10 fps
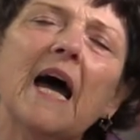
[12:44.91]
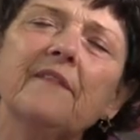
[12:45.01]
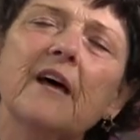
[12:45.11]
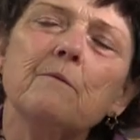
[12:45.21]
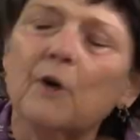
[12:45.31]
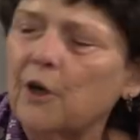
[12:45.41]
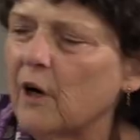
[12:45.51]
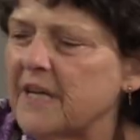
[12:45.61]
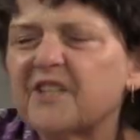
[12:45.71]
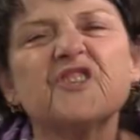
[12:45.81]
And then we're
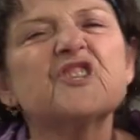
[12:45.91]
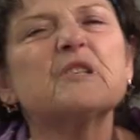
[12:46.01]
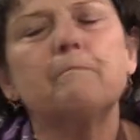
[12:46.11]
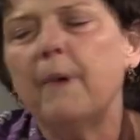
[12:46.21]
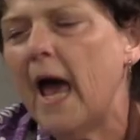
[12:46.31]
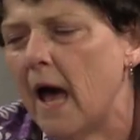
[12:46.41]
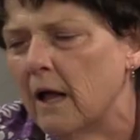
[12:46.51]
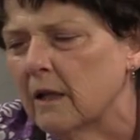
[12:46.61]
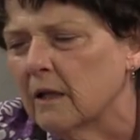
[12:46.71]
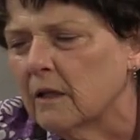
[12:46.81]
going to
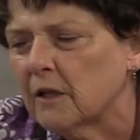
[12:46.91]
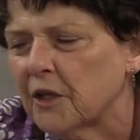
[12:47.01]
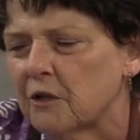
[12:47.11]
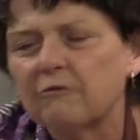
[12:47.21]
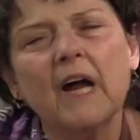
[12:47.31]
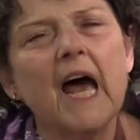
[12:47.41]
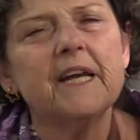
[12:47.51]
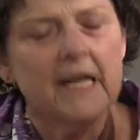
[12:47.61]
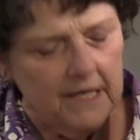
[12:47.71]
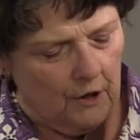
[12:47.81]
spell. You
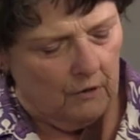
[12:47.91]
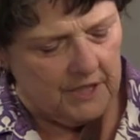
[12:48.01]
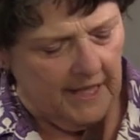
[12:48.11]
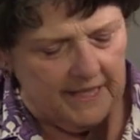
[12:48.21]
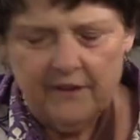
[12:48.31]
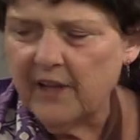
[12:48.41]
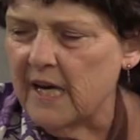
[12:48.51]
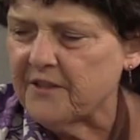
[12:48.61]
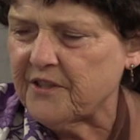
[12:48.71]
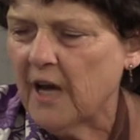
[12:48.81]
ready? Goes like
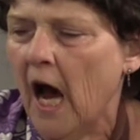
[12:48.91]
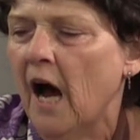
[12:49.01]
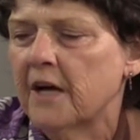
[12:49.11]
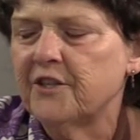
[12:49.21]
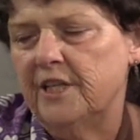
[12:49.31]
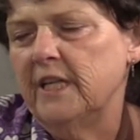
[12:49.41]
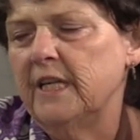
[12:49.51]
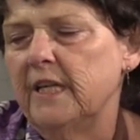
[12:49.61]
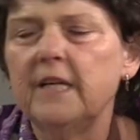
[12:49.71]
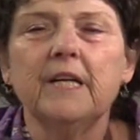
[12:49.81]
this.
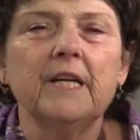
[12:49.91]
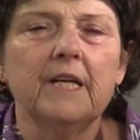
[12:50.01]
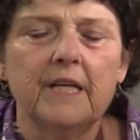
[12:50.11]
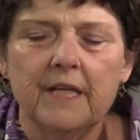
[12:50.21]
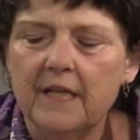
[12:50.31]
T-E-D-D-Y.